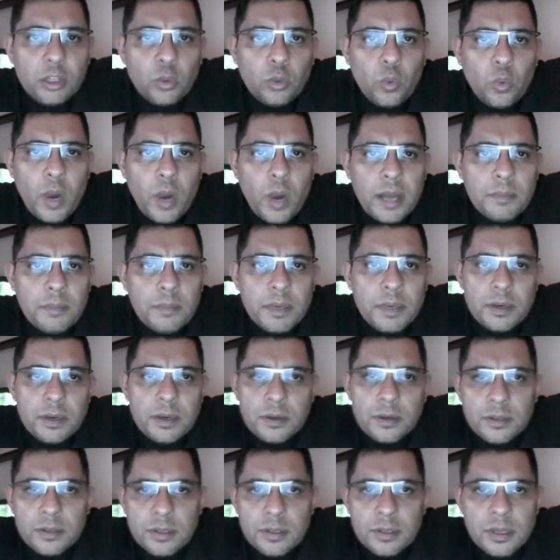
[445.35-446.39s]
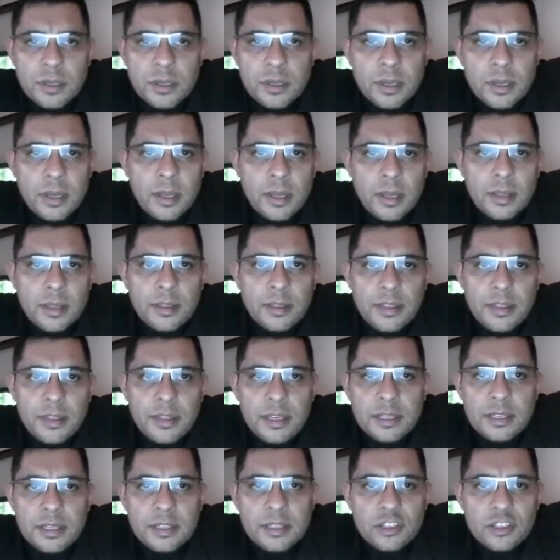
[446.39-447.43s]
Why? Because
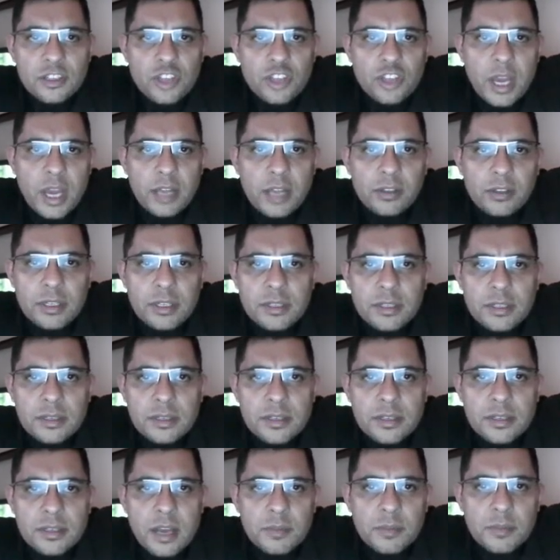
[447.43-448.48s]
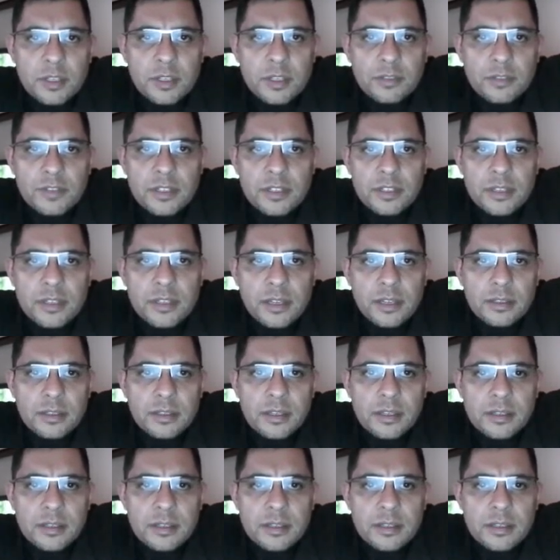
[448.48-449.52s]
this, the child, is the subject of the
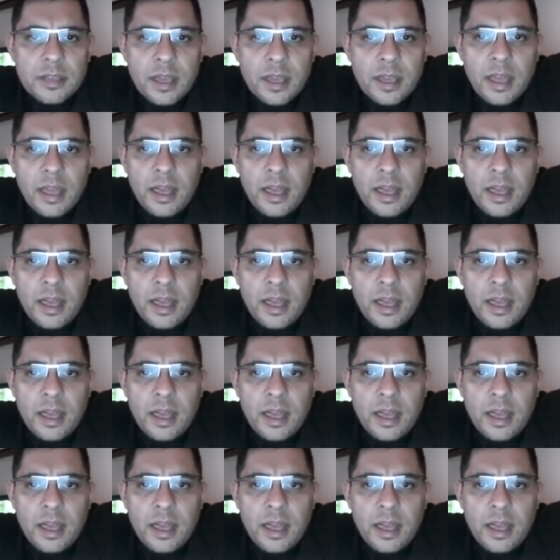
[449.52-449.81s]
sentence,